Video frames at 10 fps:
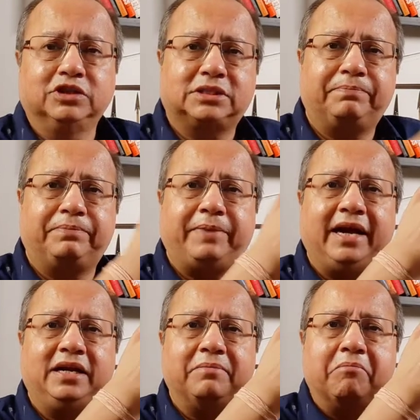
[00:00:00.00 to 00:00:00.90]

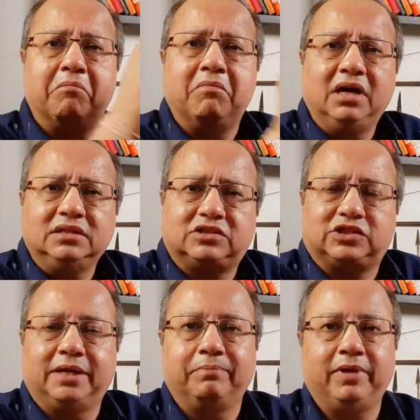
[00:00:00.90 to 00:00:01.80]
spend months
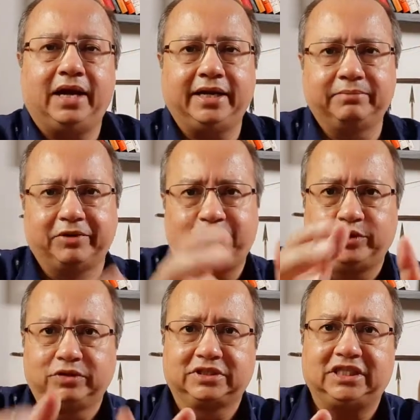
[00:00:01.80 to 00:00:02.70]
in planning before
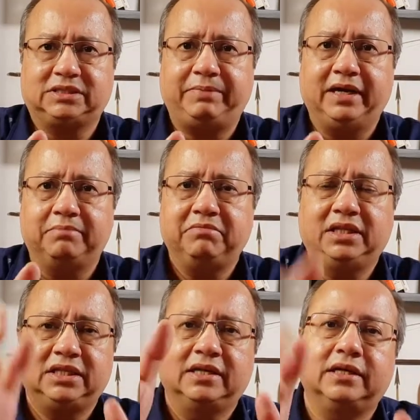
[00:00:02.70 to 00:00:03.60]
you'll just spend a
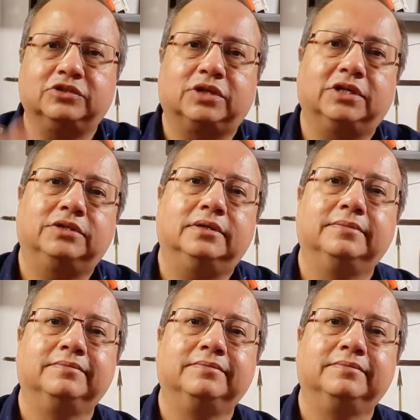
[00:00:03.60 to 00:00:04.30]
month in construction.